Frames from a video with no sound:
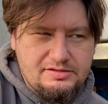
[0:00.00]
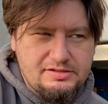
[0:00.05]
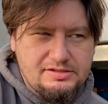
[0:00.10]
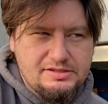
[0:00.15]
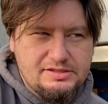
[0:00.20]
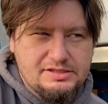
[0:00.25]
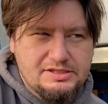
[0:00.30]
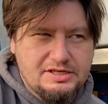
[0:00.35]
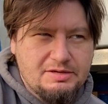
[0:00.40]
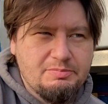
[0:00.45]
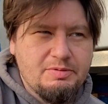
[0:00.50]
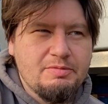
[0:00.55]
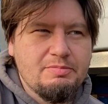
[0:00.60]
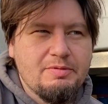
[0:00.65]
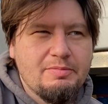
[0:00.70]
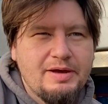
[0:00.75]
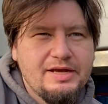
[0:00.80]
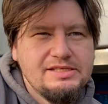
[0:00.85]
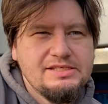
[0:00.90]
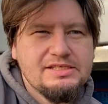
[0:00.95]
Some people
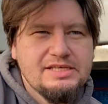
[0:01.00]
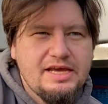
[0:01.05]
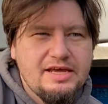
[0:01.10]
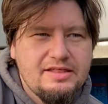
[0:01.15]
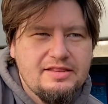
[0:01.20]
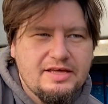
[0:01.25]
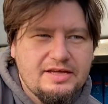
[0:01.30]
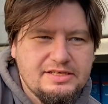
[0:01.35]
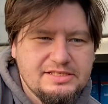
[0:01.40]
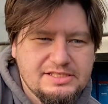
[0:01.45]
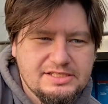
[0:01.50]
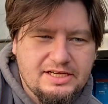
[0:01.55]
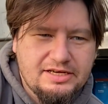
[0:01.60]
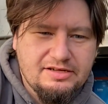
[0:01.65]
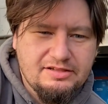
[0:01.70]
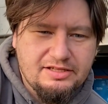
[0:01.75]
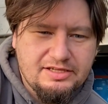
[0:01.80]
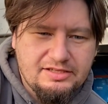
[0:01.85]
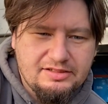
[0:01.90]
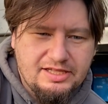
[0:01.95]
might say that
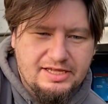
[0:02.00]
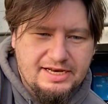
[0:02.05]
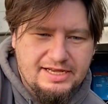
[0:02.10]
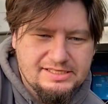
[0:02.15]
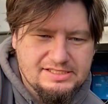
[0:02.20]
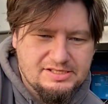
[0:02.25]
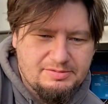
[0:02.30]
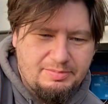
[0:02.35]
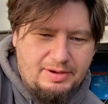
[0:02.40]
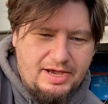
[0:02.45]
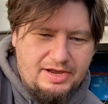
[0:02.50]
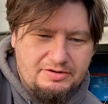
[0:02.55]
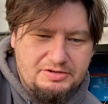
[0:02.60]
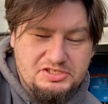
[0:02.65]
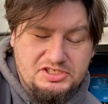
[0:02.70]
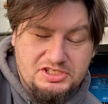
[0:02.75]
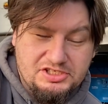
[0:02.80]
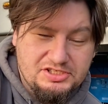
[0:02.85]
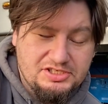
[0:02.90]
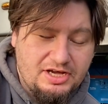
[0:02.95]
cycling lead acid batteries
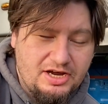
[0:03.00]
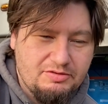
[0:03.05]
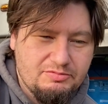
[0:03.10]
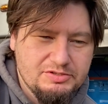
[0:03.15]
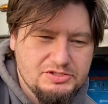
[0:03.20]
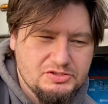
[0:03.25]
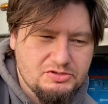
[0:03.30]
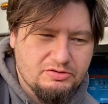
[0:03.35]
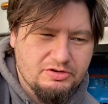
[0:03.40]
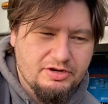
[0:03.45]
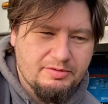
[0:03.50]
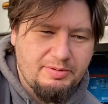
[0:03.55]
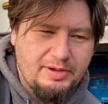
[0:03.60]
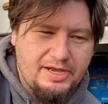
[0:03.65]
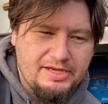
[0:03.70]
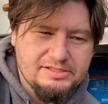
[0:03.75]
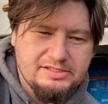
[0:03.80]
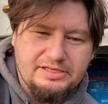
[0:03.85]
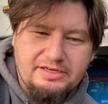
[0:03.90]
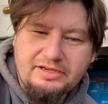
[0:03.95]
does not restore
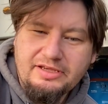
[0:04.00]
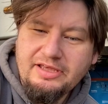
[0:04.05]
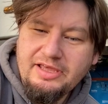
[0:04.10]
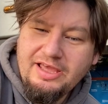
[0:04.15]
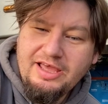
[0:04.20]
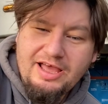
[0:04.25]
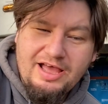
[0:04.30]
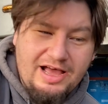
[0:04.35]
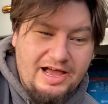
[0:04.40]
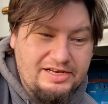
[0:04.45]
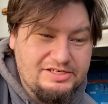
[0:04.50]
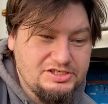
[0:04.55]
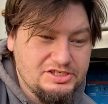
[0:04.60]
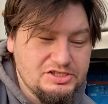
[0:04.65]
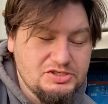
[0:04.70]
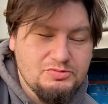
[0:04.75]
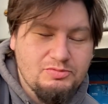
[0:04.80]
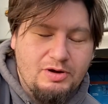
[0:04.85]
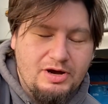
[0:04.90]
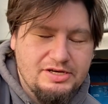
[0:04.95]
capacity. I
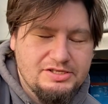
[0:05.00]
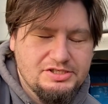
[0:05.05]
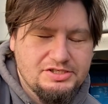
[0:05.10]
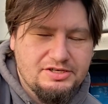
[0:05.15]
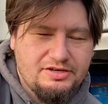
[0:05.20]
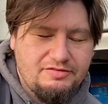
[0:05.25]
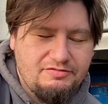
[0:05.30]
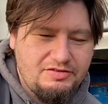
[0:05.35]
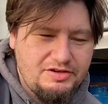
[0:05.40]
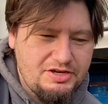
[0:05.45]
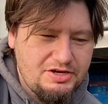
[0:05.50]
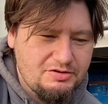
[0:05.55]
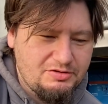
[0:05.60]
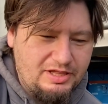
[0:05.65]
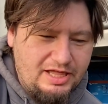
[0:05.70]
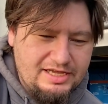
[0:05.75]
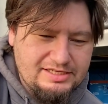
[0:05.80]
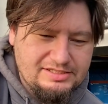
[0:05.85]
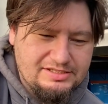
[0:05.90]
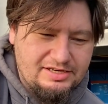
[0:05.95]
just watched a video
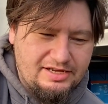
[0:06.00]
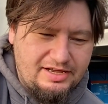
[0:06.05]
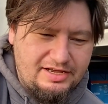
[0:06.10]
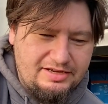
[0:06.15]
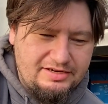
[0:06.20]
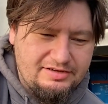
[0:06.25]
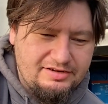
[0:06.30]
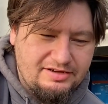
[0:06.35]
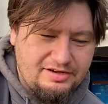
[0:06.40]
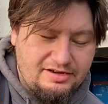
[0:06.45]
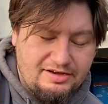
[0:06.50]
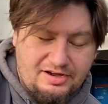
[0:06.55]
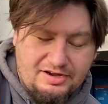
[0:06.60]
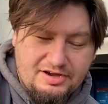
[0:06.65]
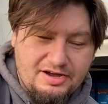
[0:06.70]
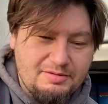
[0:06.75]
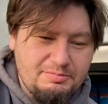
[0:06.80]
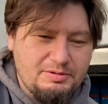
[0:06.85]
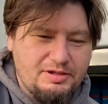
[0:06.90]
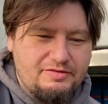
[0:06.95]
last night, a
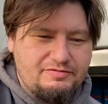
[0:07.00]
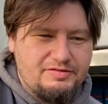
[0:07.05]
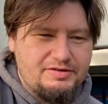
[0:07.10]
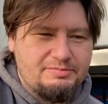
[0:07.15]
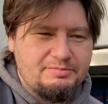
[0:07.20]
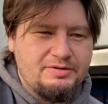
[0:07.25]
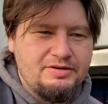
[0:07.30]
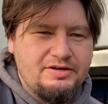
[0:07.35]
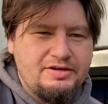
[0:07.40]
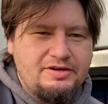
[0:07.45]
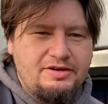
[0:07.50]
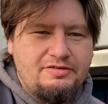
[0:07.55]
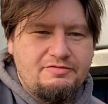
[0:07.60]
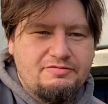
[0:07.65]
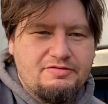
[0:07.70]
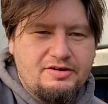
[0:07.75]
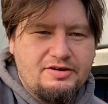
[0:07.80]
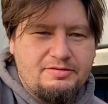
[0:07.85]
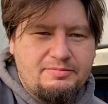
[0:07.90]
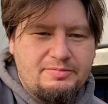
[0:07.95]
couple of them,
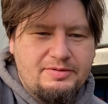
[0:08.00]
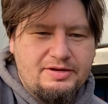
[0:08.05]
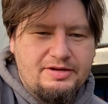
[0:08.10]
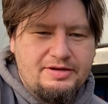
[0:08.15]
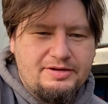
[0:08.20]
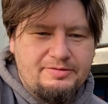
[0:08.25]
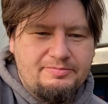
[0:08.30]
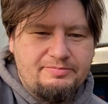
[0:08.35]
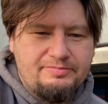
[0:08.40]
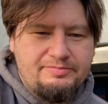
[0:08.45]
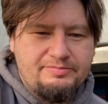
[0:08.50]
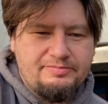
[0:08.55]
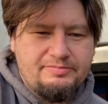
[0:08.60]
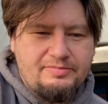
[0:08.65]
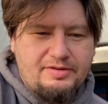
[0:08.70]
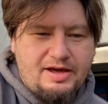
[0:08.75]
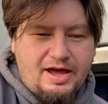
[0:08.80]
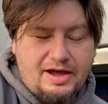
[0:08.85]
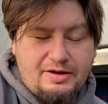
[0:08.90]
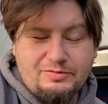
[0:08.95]
from
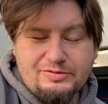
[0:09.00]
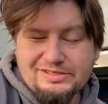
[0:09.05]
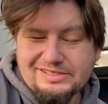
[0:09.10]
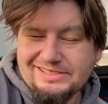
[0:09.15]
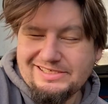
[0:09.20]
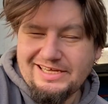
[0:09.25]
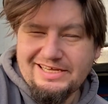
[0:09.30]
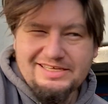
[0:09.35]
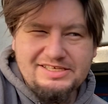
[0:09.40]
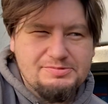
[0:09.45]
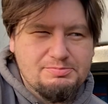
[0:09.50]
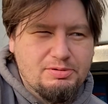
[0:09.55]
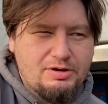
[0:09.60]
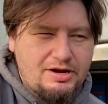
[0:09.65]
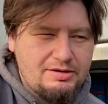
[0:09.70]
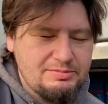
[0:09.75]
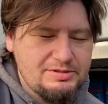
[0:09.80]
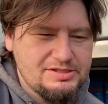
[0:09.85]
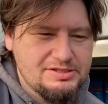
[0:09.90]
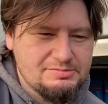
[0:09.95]
I would say he's
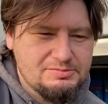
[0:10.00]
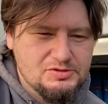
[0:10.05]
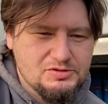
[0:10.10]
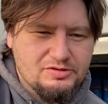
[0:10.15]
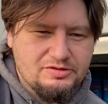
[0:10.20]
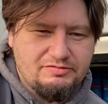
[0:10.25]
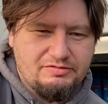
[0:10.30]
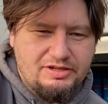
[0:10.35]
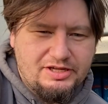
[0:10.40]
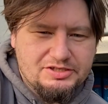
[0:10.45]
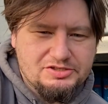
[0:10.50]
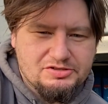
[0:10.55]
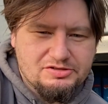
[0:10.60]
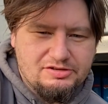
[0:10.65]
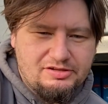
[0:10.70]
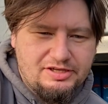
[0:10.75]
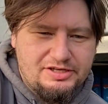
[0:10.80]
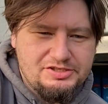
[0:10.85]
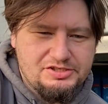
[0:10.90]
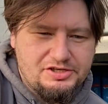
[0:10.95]
probably some sort of
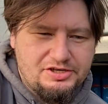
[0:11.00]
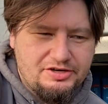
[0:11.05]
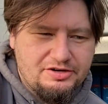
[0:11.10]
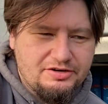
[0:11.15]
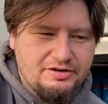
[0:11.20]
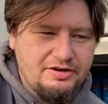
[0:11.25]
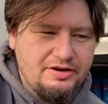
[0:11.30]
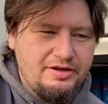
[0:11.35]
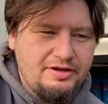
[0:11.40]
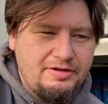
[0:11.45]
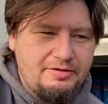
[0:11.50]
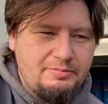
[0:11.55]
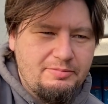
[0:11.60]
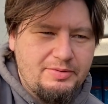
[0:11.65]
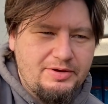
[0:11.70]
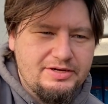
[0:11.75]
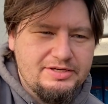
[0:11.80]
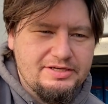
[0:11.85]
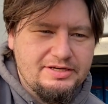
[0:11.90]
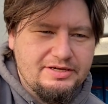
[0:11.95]
electrical engineer,
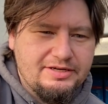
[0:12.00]
but